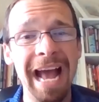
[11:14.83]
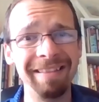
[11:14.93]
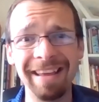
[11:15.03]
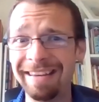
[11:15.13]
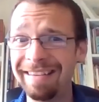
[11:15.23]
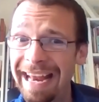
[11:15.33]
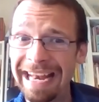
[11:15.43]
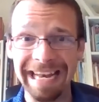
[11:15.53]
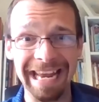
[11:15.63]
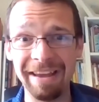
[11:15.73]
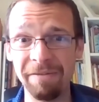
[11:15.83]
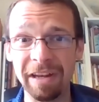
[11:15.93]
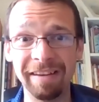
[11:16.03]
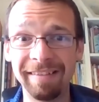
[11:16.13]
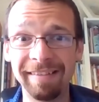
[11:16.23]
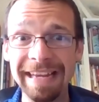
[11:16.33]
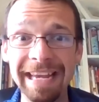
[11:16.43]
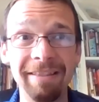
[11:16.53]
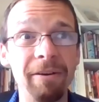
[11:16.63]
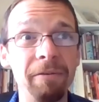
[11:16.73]
And they didn't even
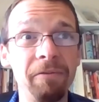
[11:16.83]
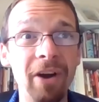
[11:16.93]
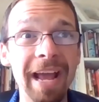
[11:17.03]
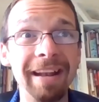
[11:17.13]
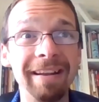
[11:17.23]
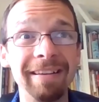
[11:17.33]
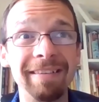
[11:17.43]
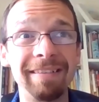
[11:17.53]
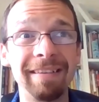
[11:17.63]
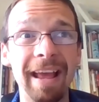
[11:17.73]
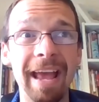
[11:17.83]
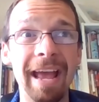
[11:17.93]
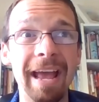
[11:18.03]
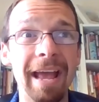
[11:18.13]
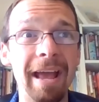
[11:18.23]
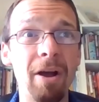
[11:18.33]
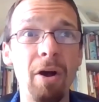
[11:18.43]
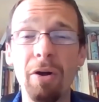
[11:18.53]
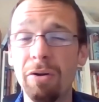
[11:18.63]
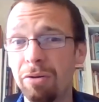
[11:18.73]
see their friends uh,
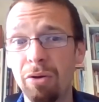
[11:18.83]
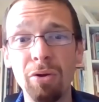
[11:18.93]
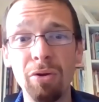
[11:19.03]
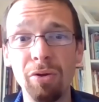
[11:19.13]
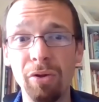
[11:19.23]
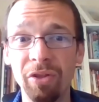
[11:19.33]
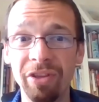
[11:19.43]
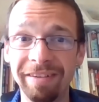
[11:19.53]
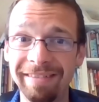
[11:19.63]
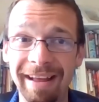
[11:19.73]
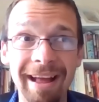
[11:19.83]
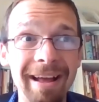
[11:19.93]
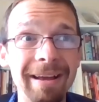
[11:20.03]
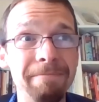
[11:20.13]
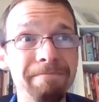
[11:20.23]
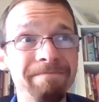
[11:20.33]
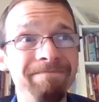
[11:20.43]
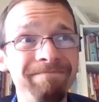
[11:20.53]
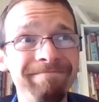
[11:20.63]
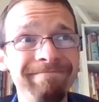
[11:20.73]
all the
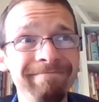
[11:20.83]
time.